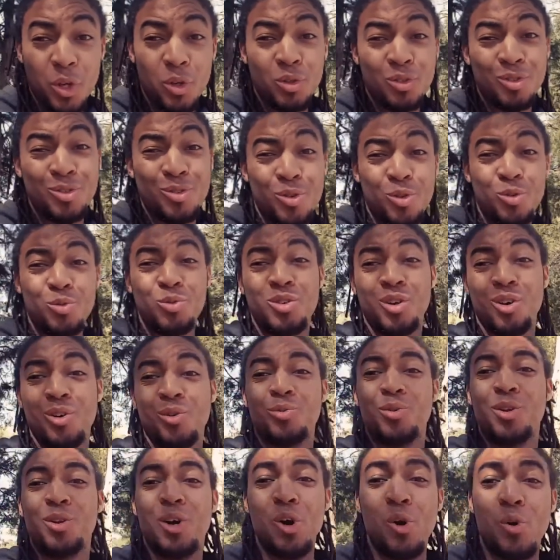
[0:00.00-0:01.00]
those of you who
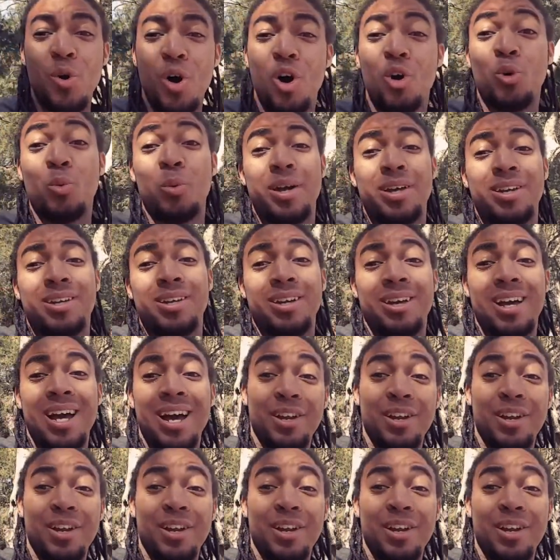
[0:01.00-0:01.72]
don't know already,